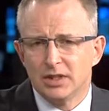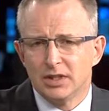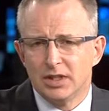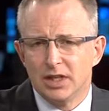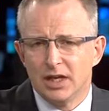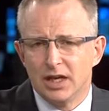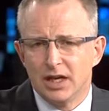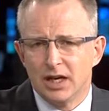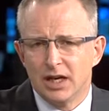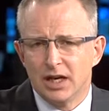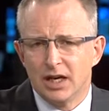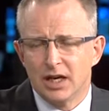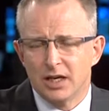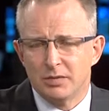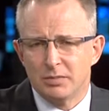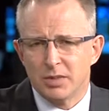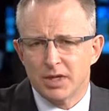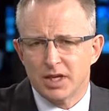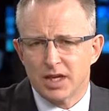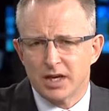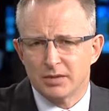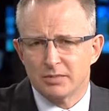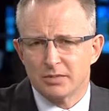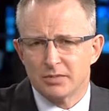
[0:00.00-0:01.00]
uh, it
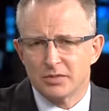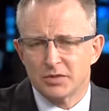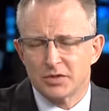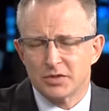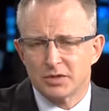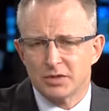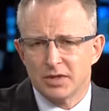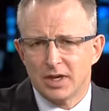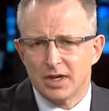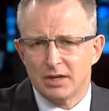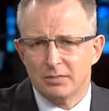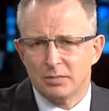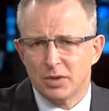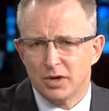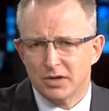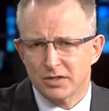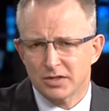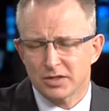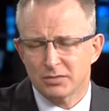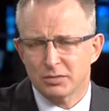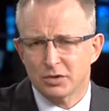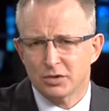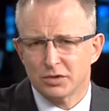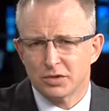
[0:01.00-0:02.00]
becomes uh,
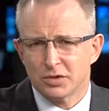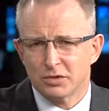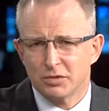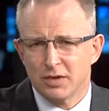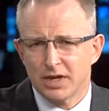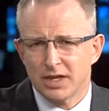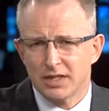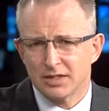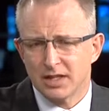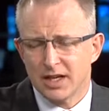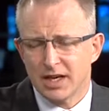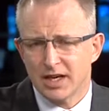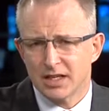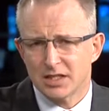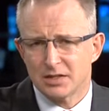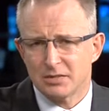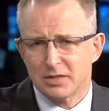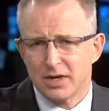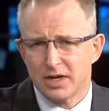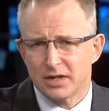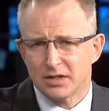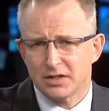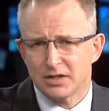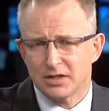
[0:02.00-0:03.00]
possible to raise large
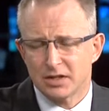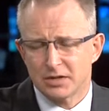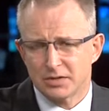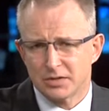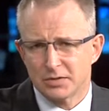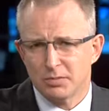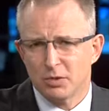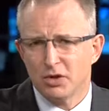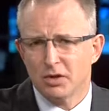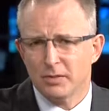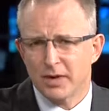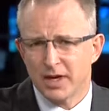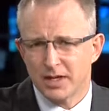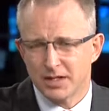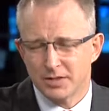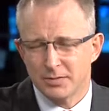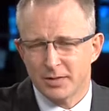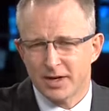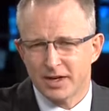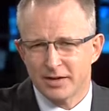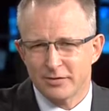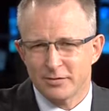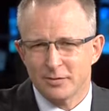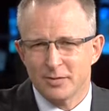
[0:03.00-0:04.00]
amounts, uh, small amounts of
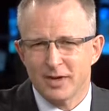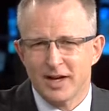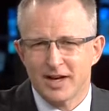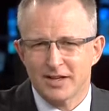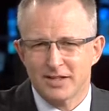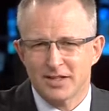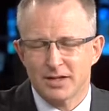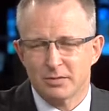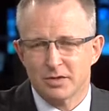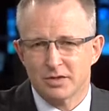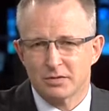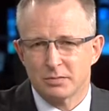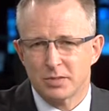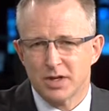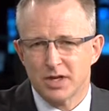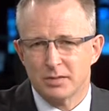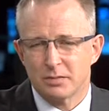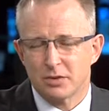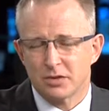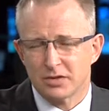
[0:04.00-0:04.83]
money from large numbers of people.